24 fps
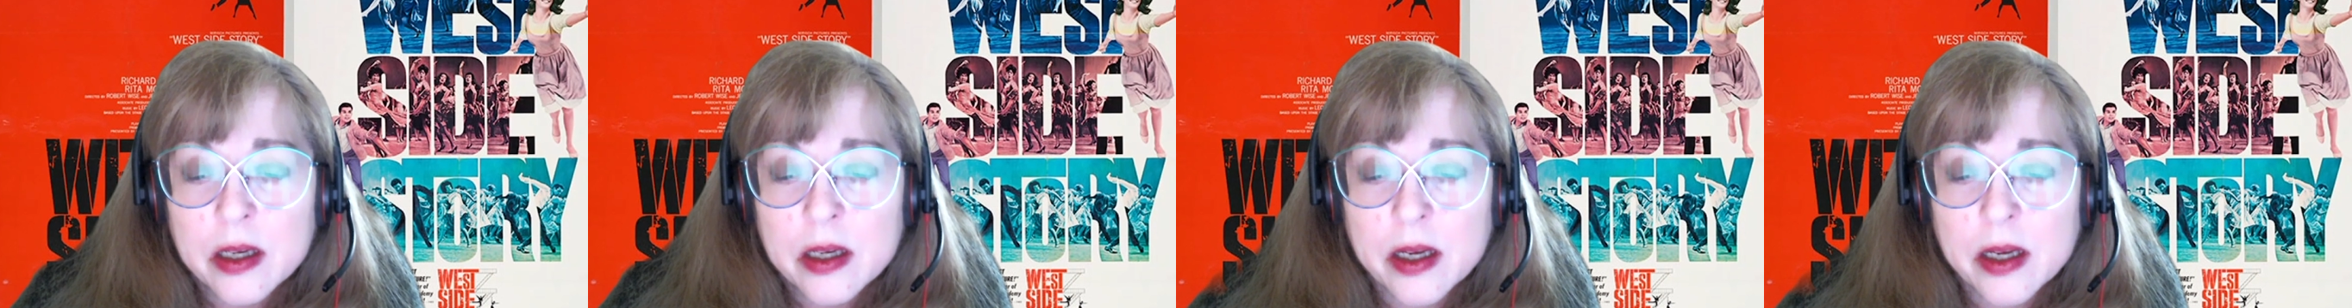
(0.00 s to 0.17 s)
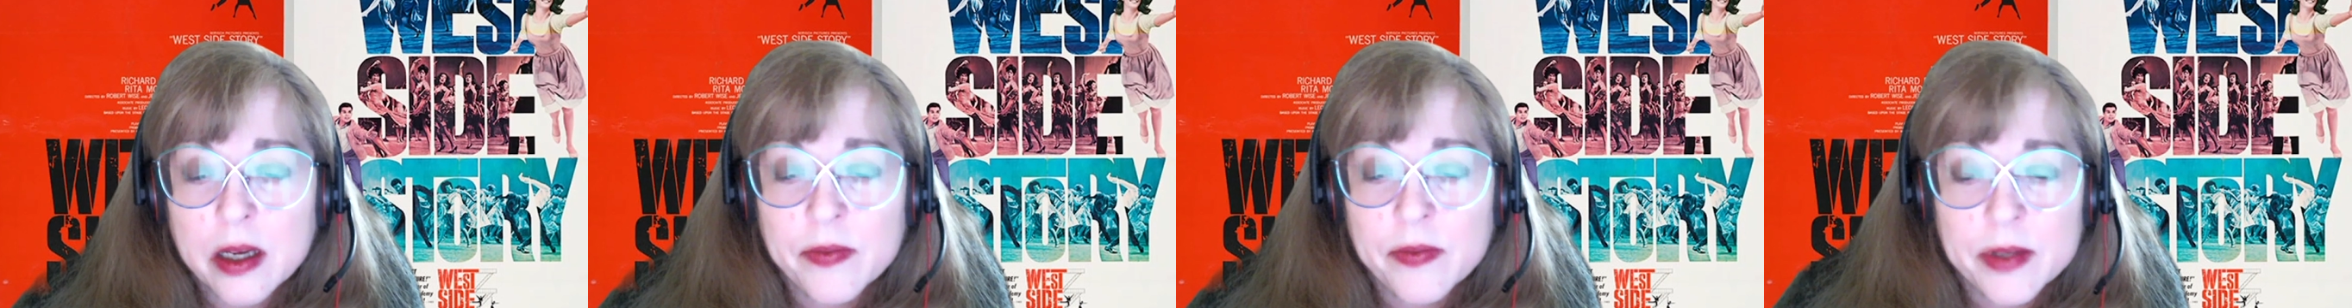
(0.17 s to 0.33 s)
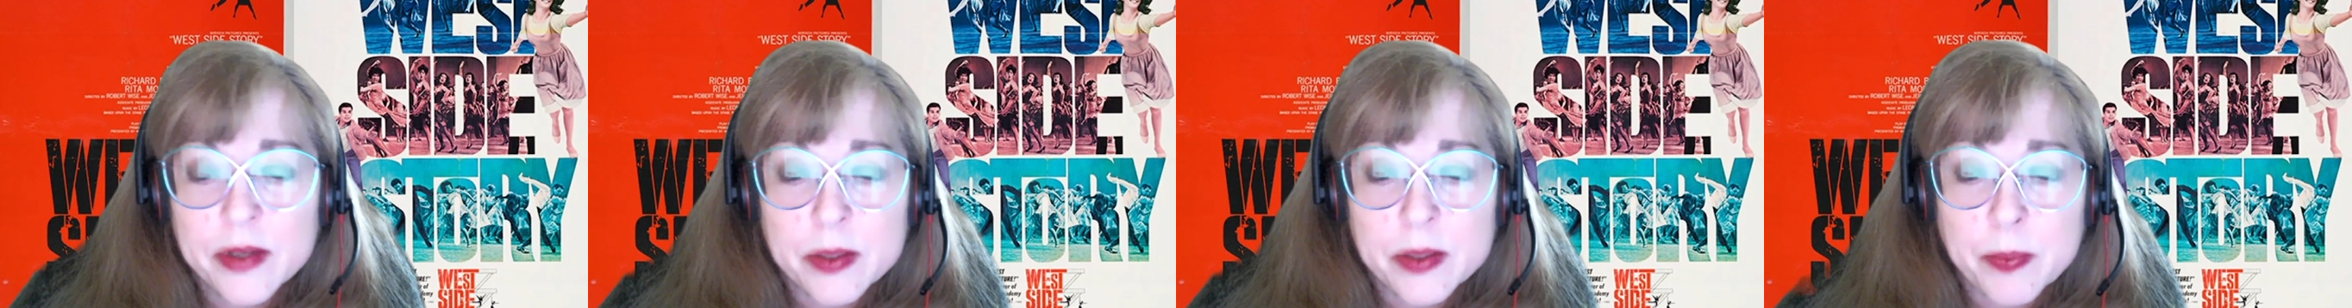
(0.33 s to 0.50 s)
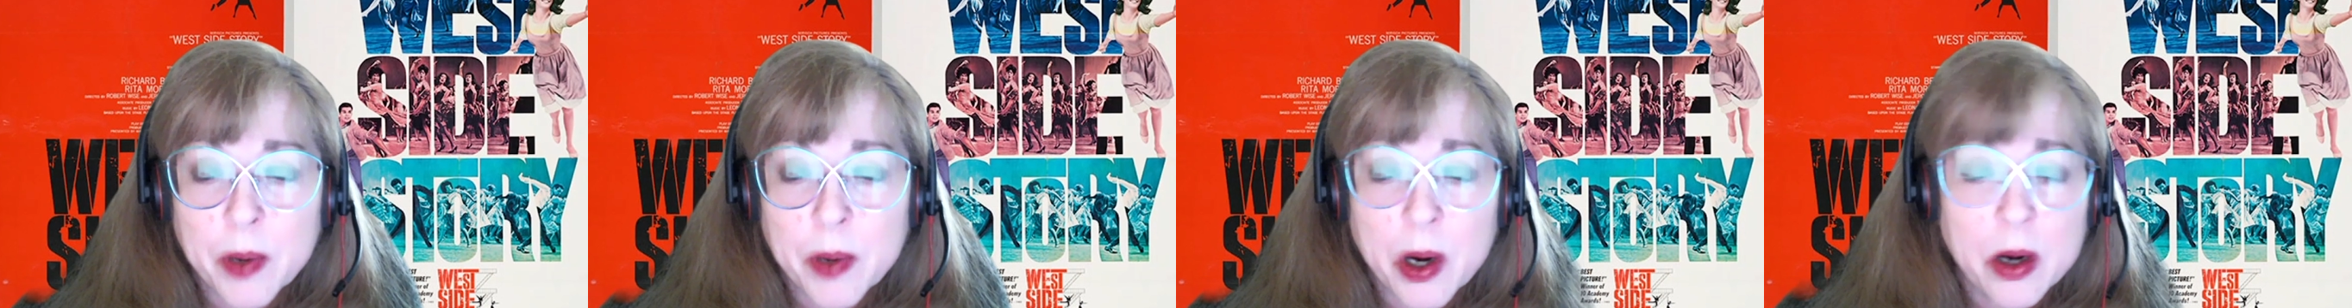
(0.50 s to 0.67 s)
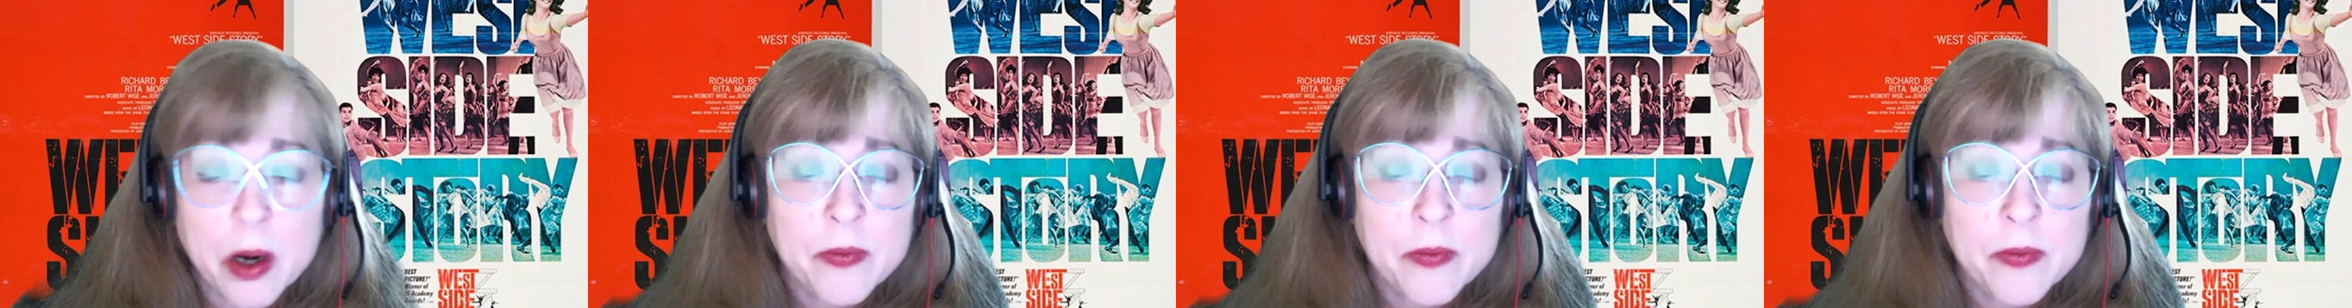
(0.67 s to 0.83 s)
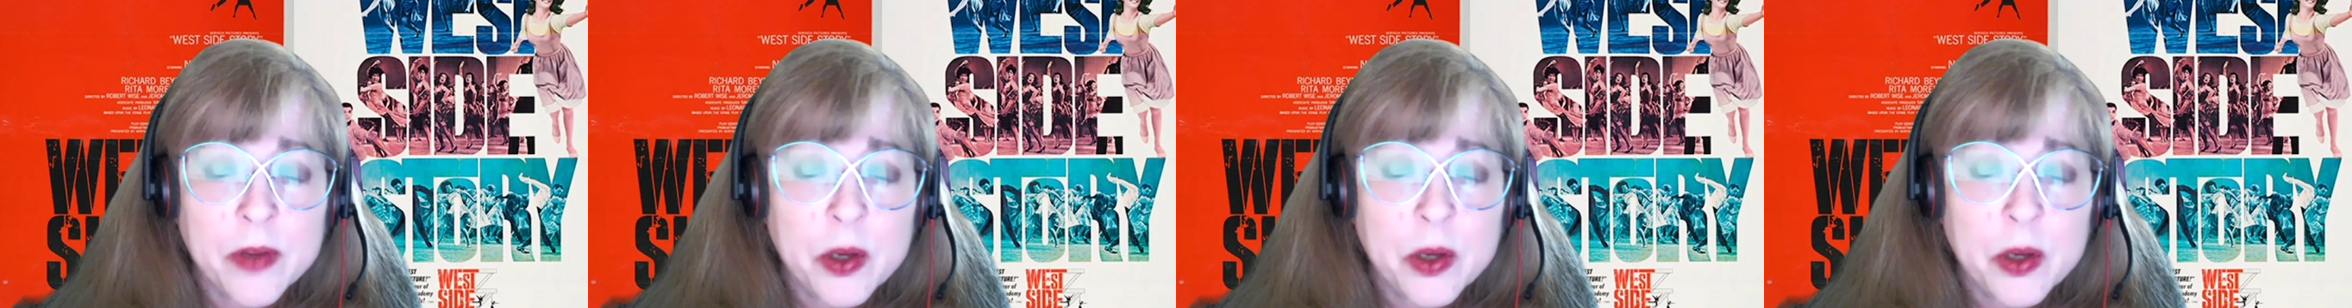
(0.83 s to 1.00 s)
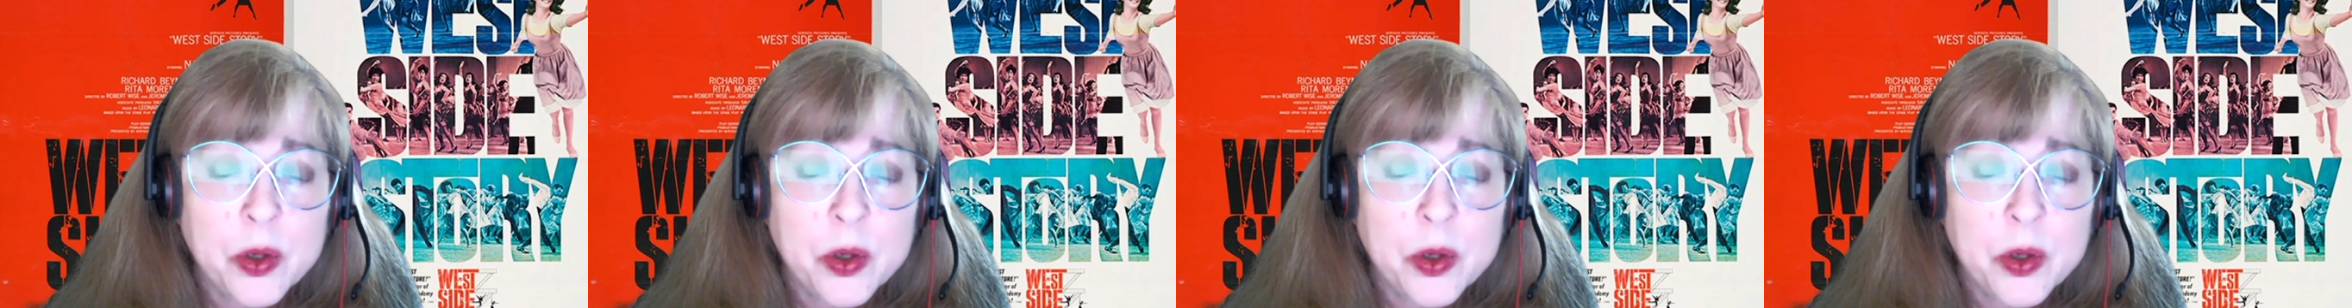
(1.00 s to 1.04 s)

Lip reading: if it's part of you,